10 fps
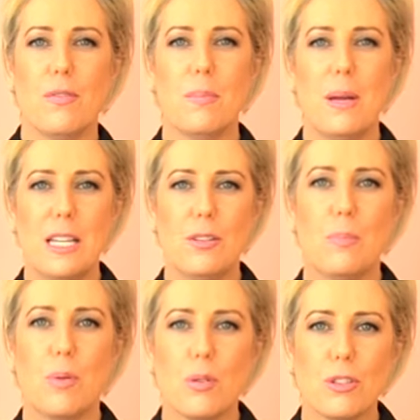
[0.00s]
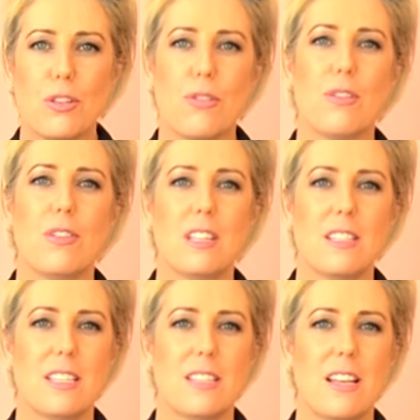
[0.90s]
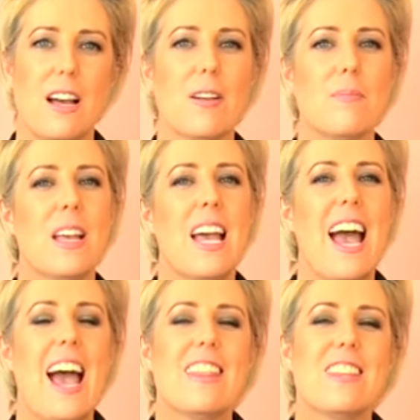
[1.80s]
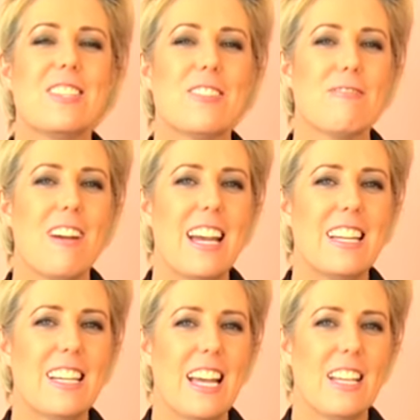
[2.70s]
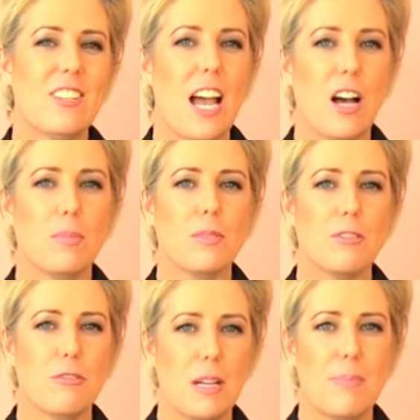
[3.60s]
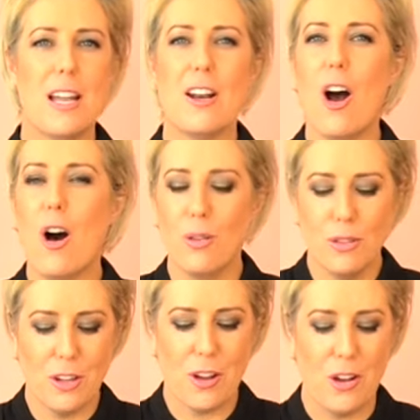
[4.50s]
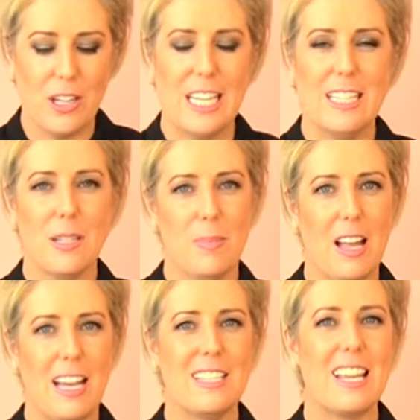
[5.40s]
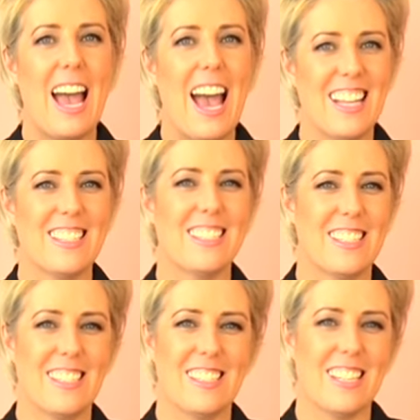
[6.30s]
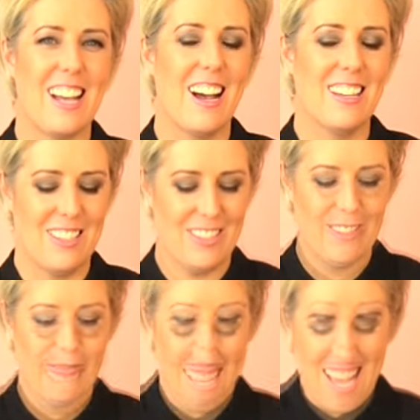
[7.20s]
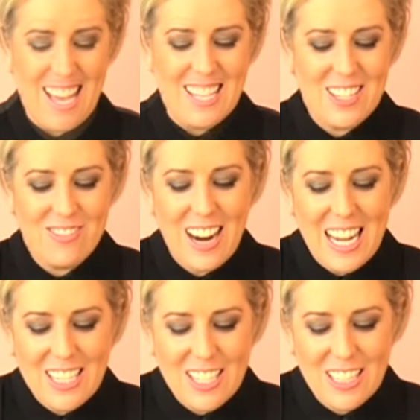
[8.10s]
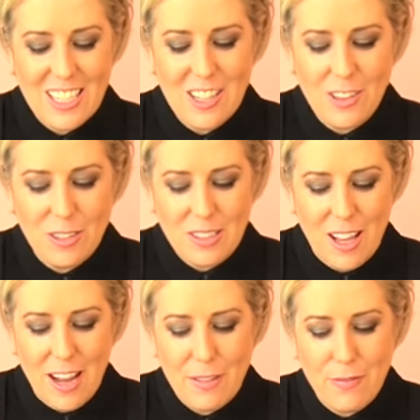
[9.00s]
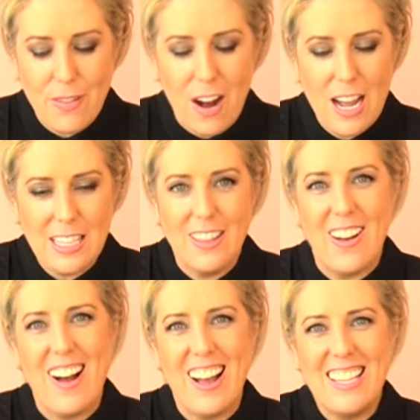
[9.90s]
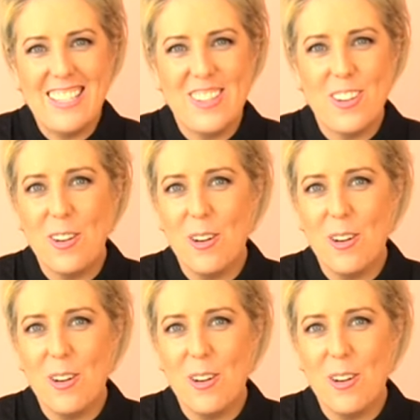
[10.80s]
from being pushed through the scissor, and the serrated edge helps grip and hold the coat into place as the scissor cuts. Serration looks like fine lines